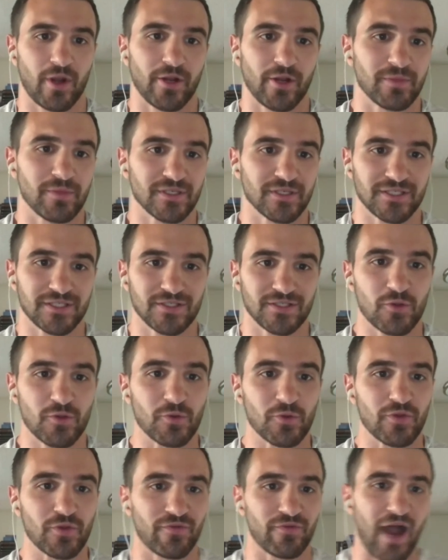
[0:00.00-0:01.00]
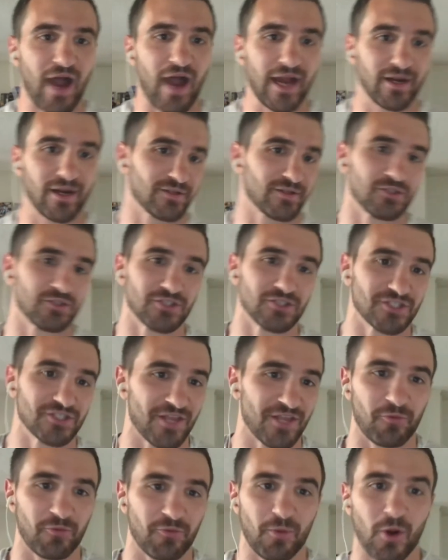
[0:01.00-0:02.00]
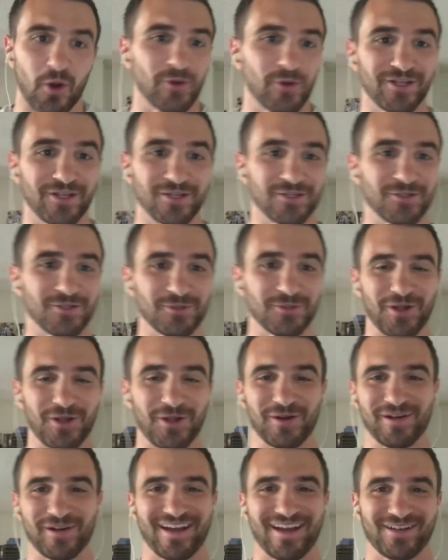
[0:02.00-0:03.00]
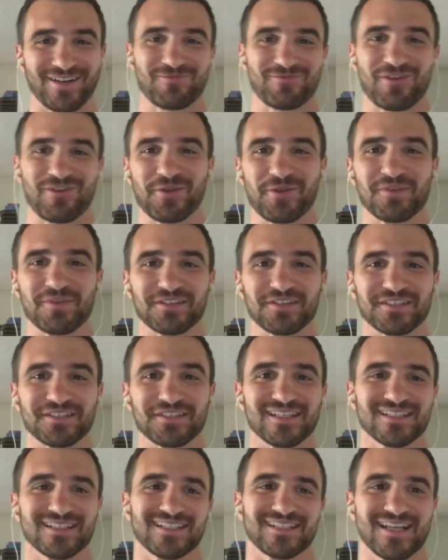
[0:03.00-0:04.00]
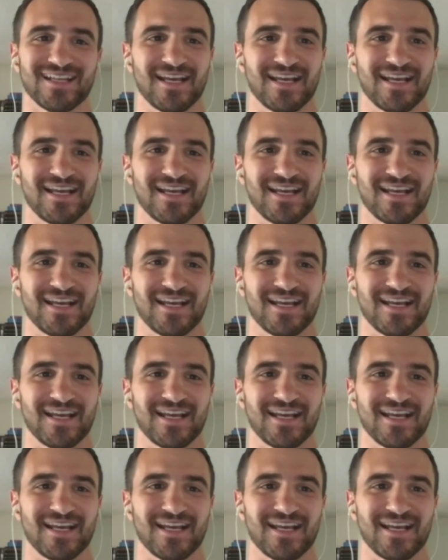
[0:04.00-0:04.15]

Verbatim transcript: a business through the fire. You just get thrown in and you learn how to run a business. And